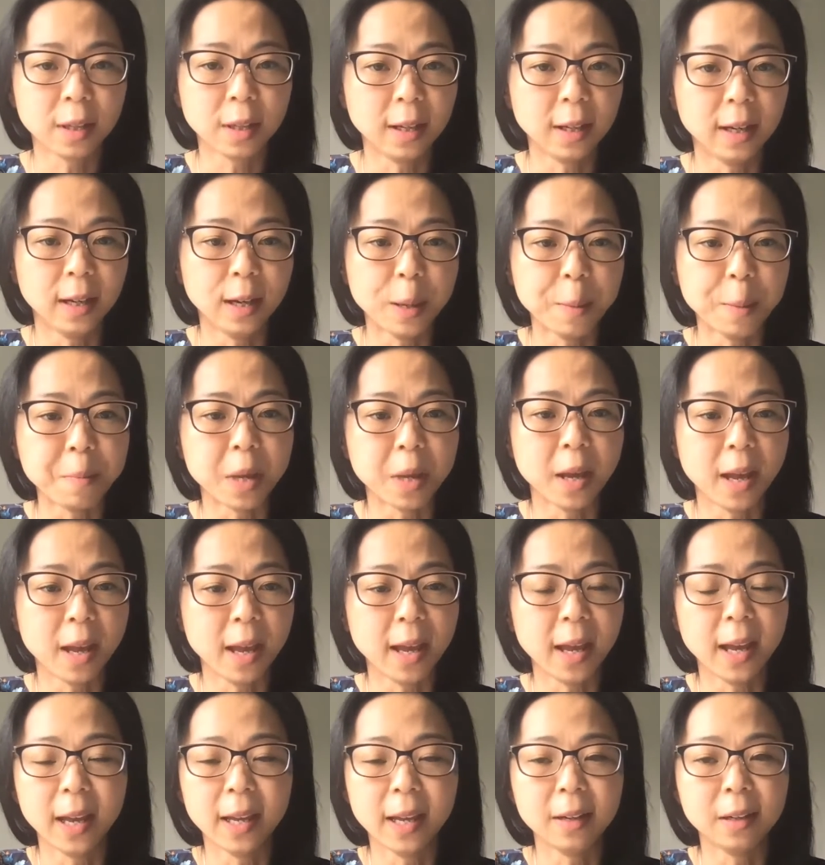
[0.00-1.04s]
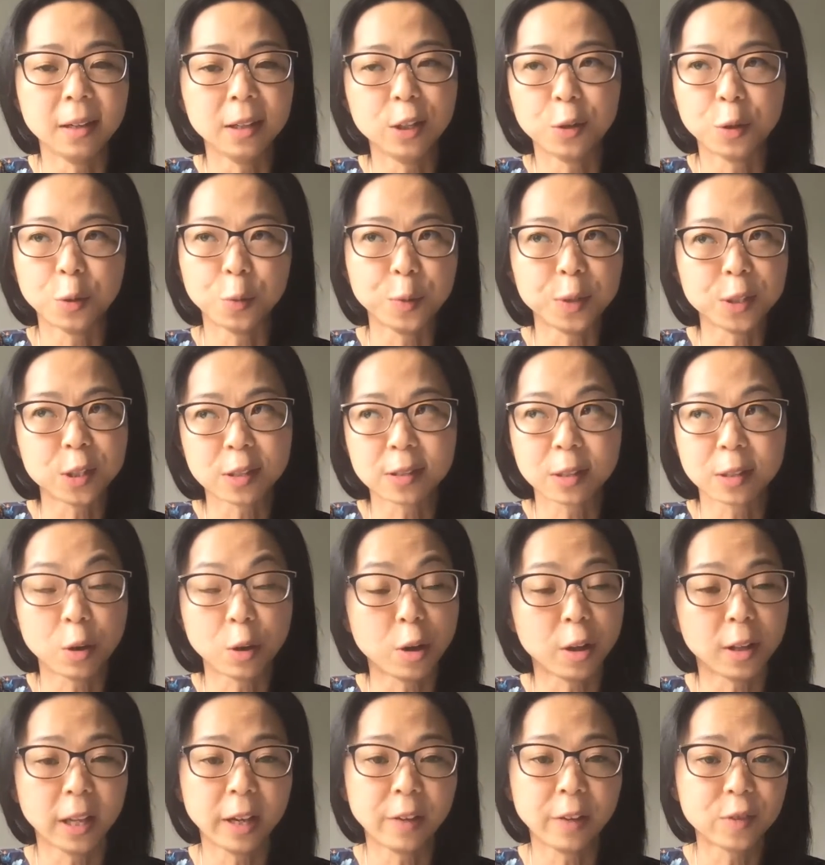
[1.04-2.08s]
And we just
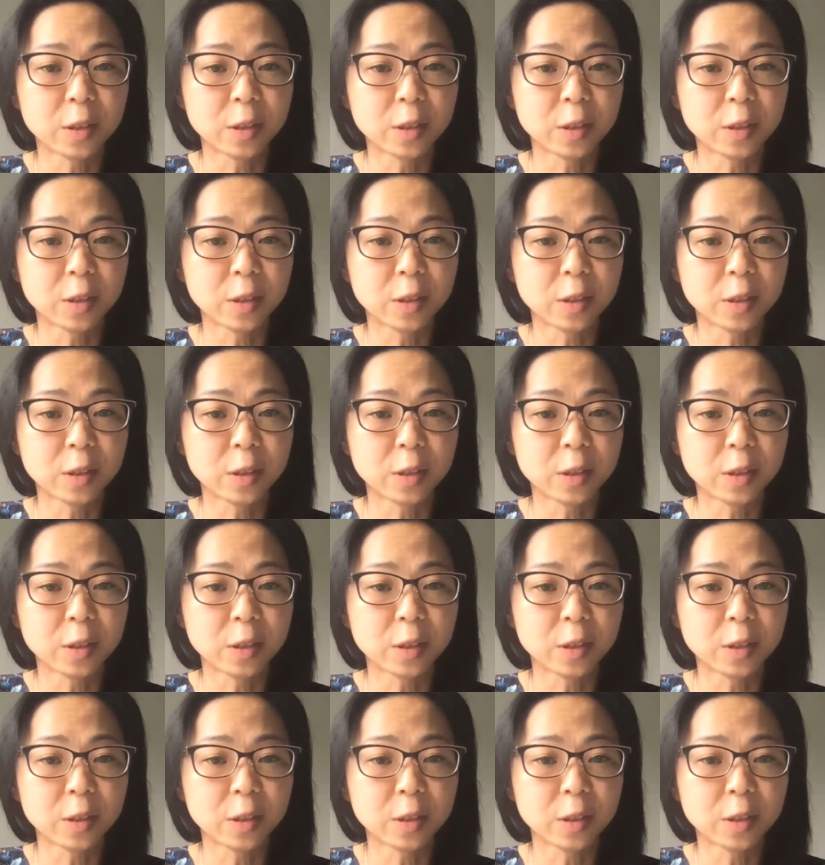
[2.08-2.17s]
all have